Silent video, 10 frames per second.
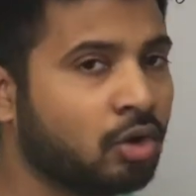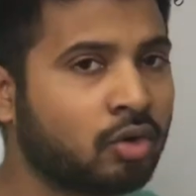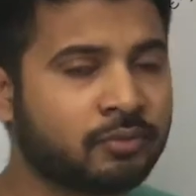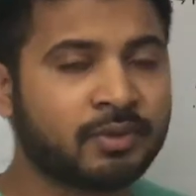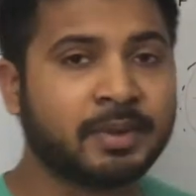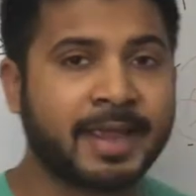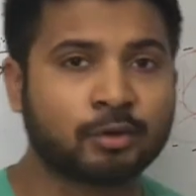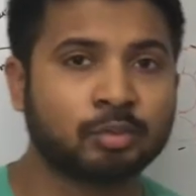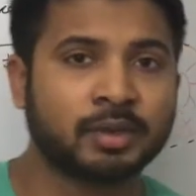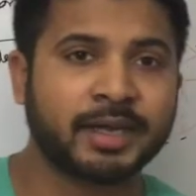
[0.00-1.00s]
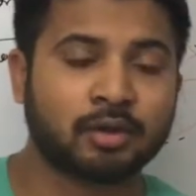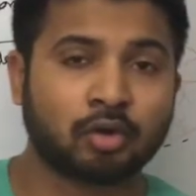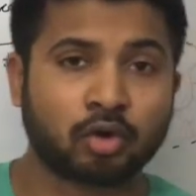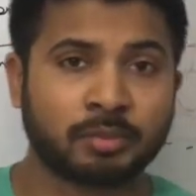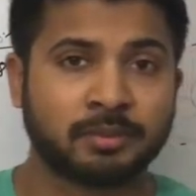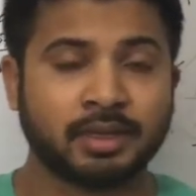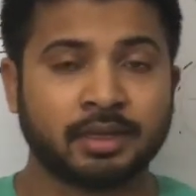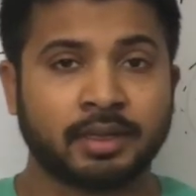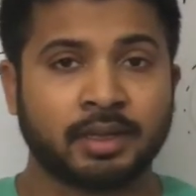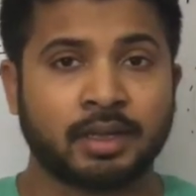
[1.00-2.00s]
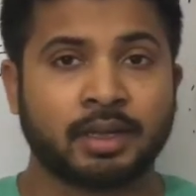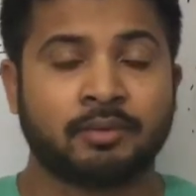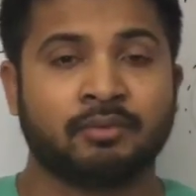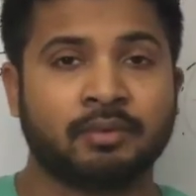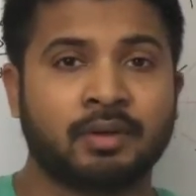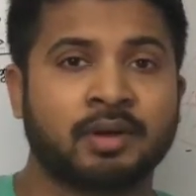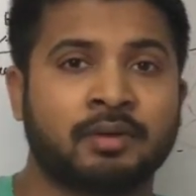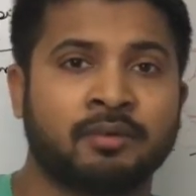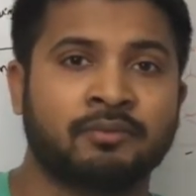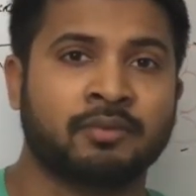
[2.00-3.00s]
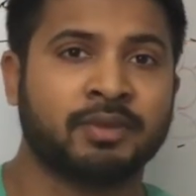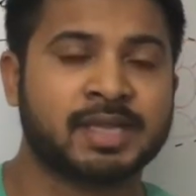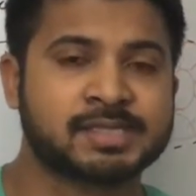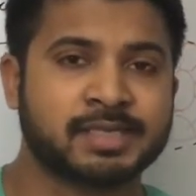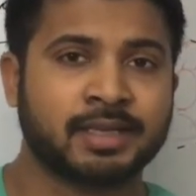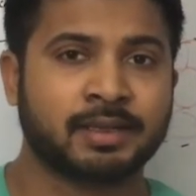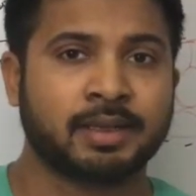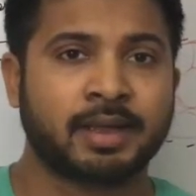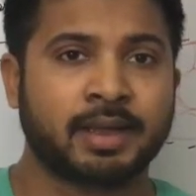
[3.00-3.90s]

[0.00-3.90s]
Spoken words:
not will be accumulate, or not will be, we can say,